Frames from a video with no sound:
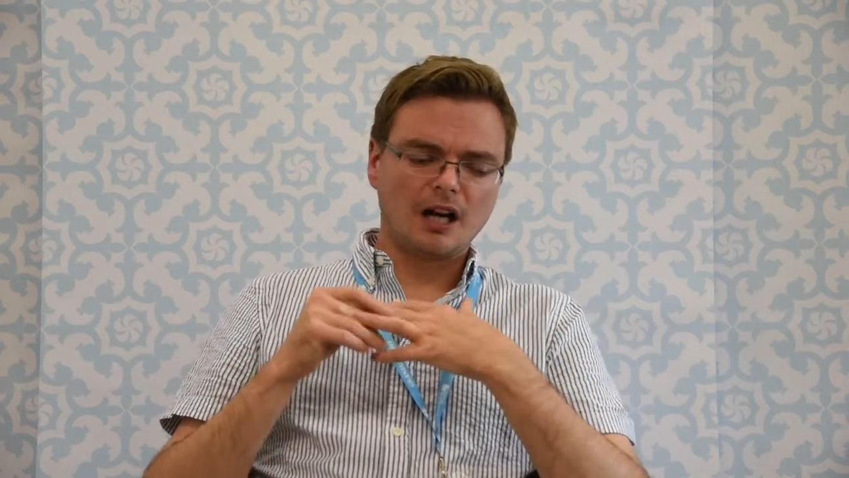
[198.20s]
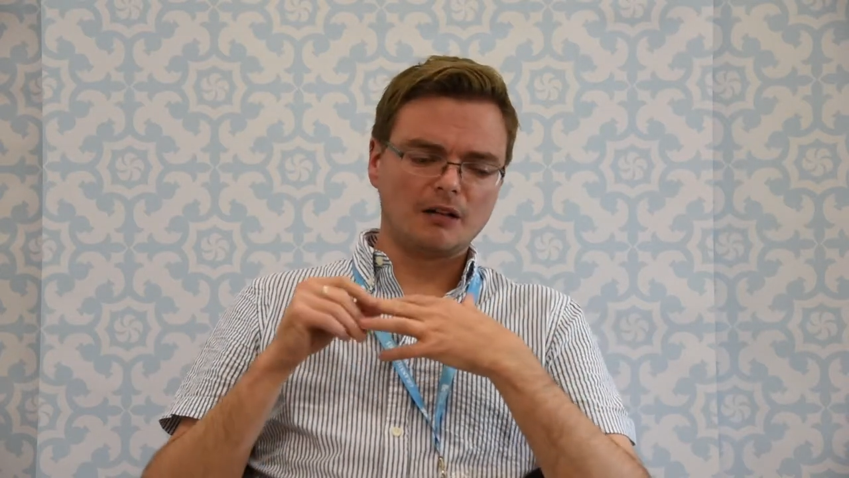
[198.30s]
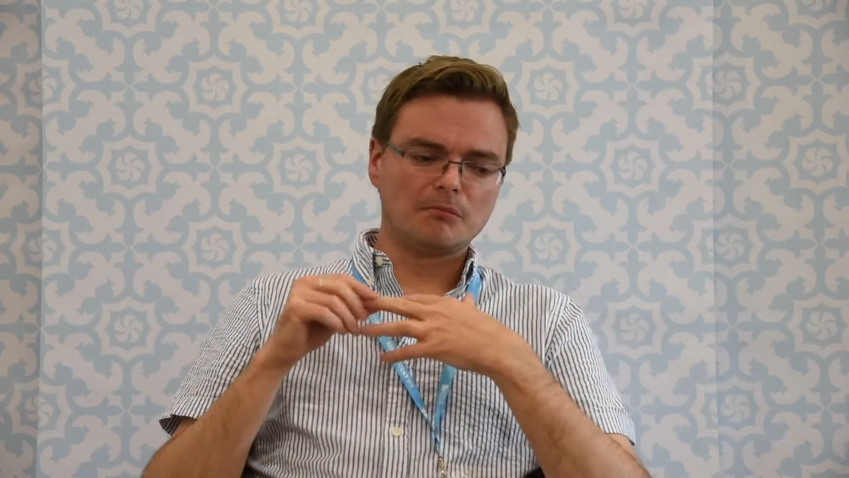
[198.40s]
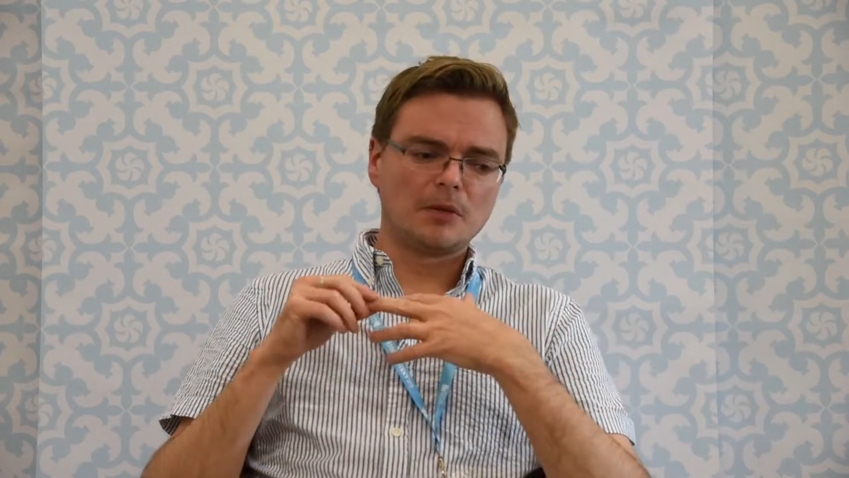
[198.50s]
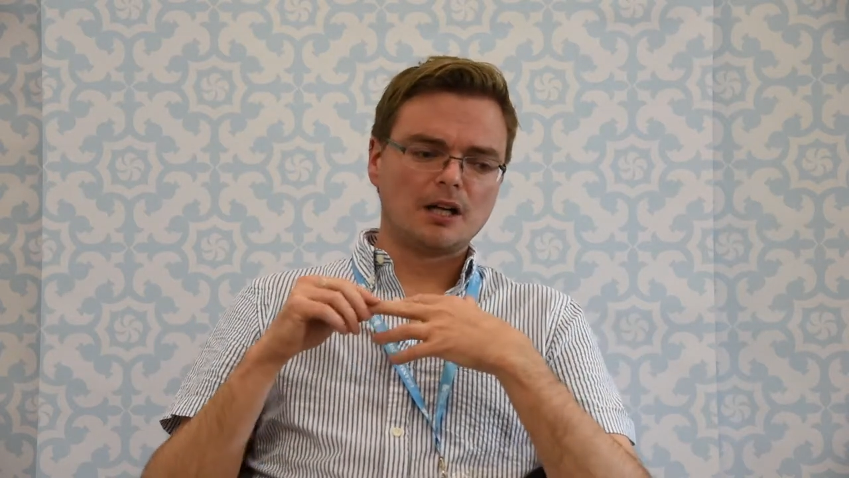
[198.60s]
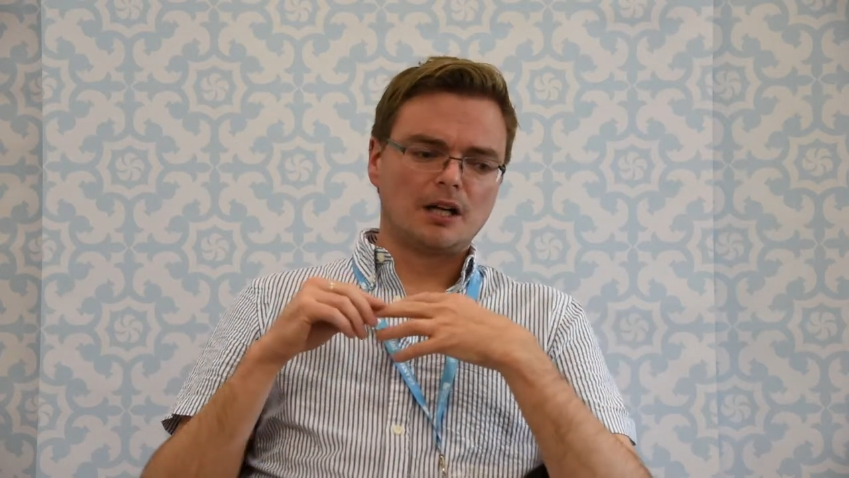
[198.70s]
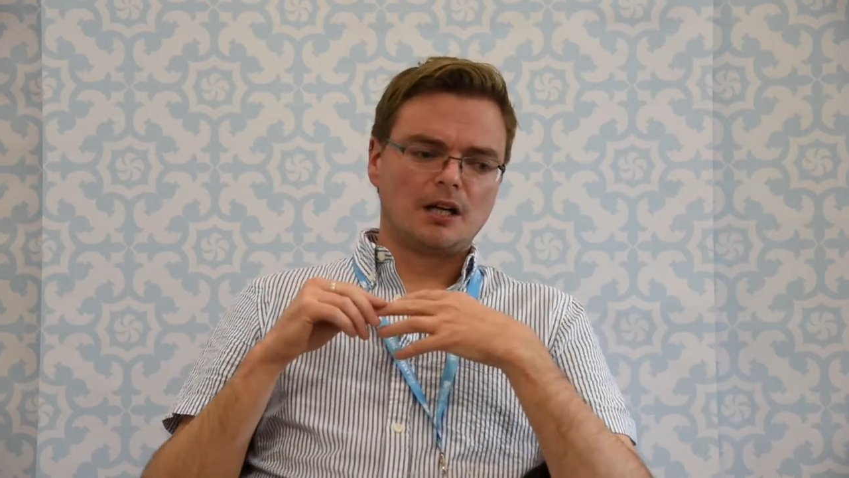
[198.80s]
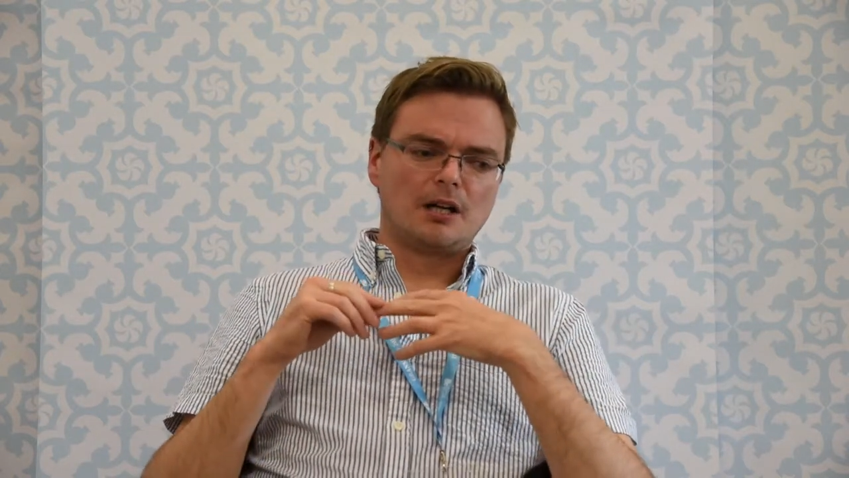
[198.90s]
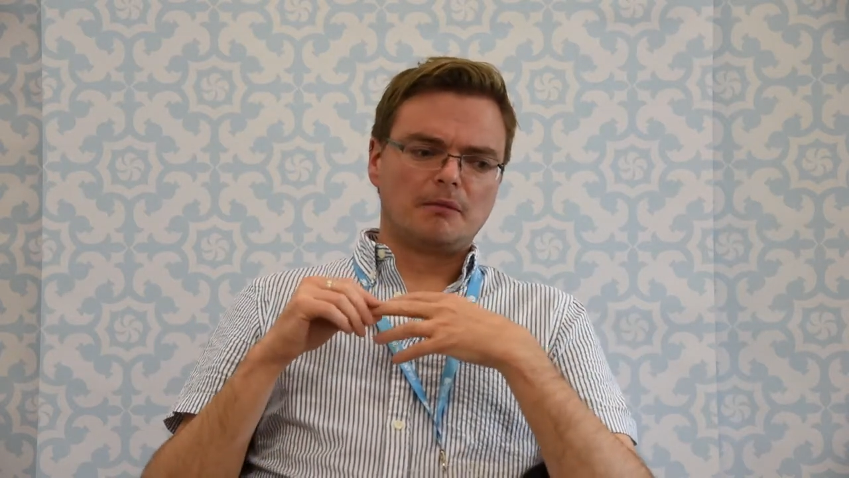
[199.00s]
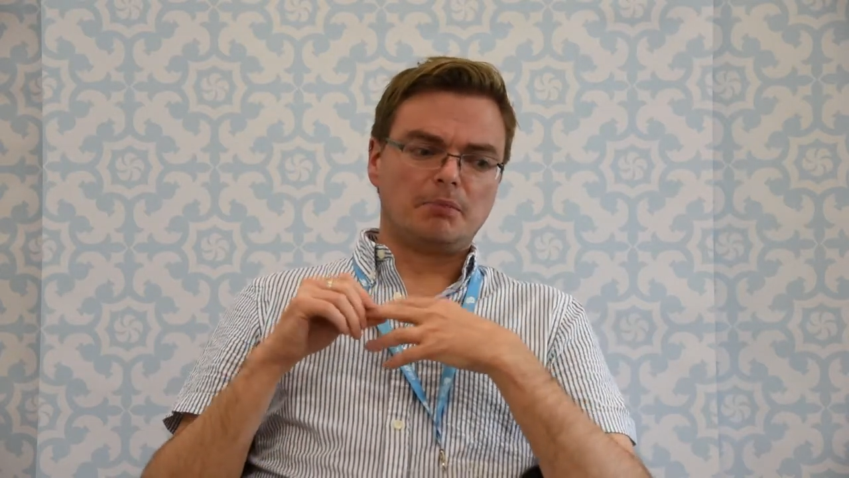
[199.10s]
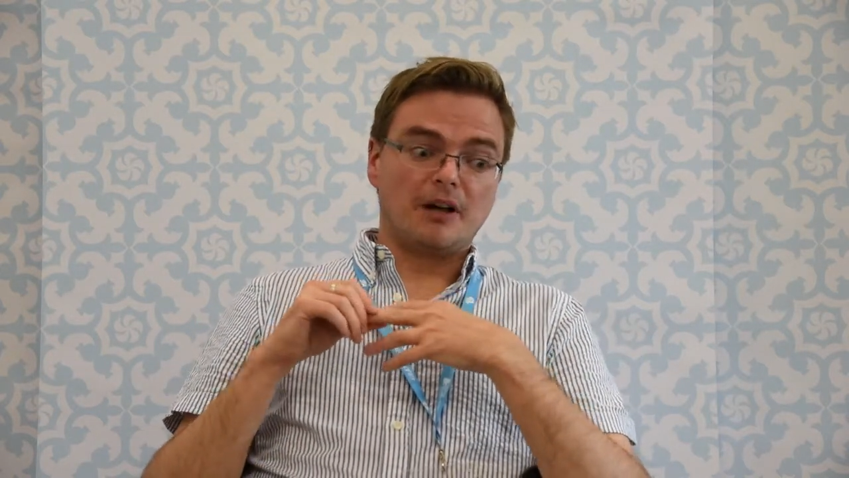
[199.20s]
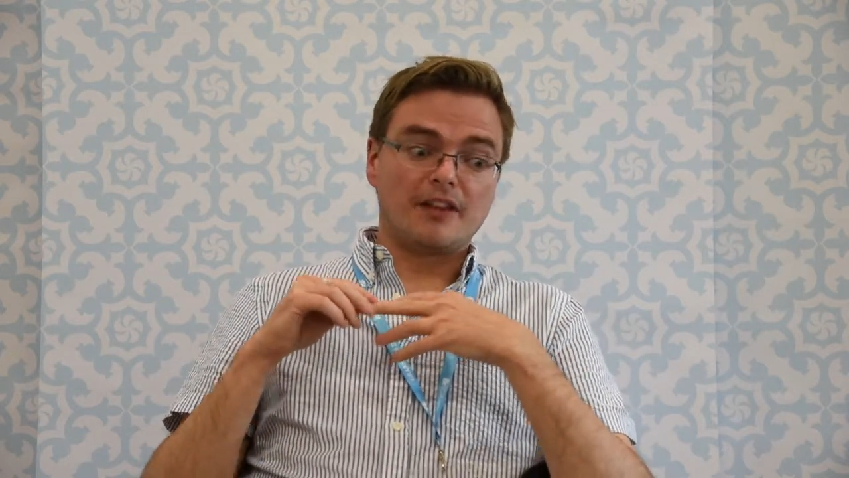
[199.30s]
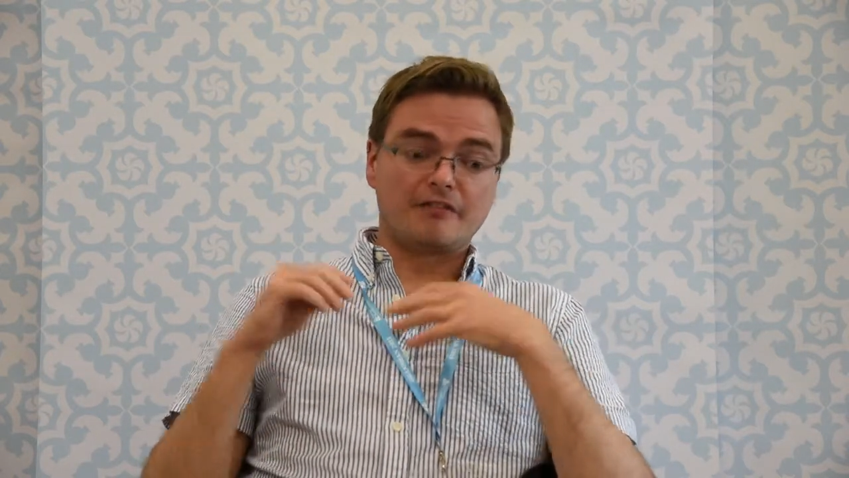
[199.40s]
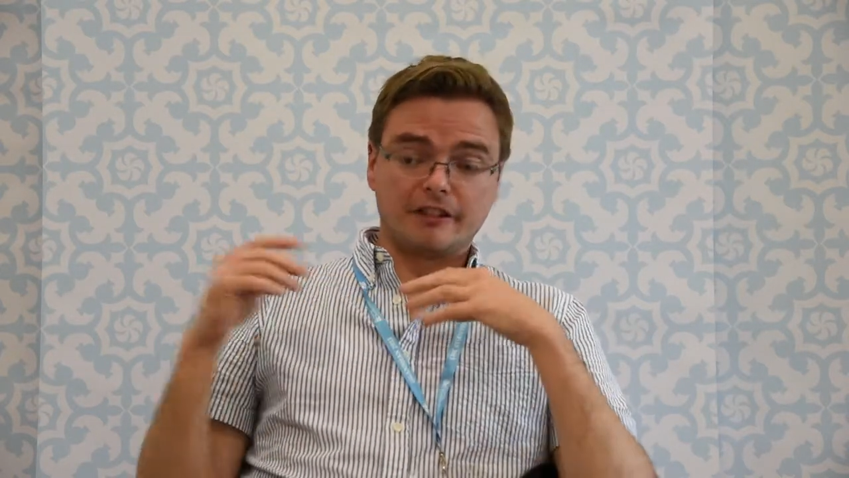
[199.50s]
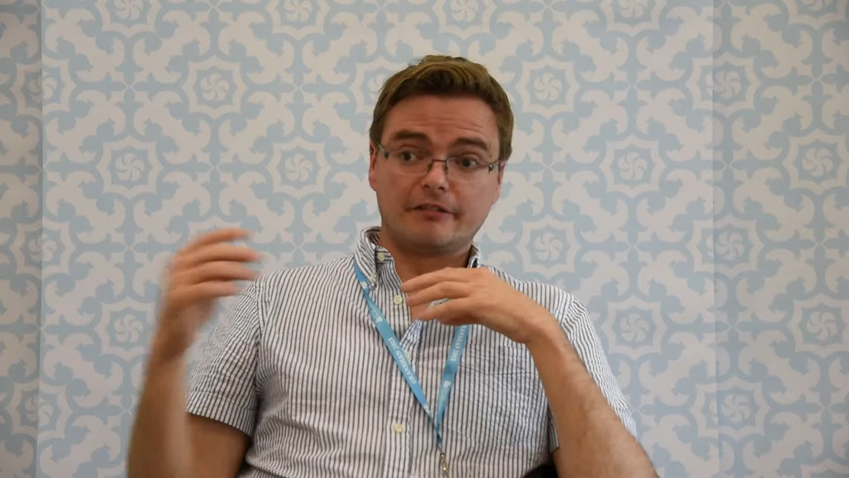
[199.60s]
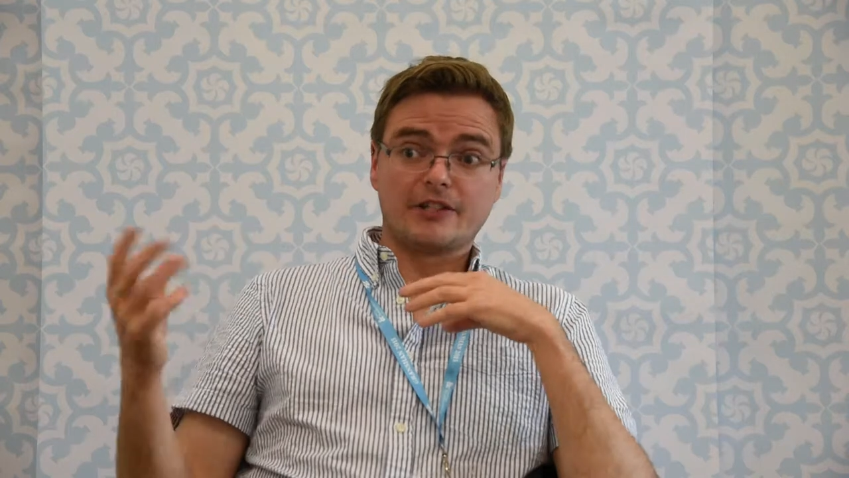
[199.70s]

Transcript: Um, but they're very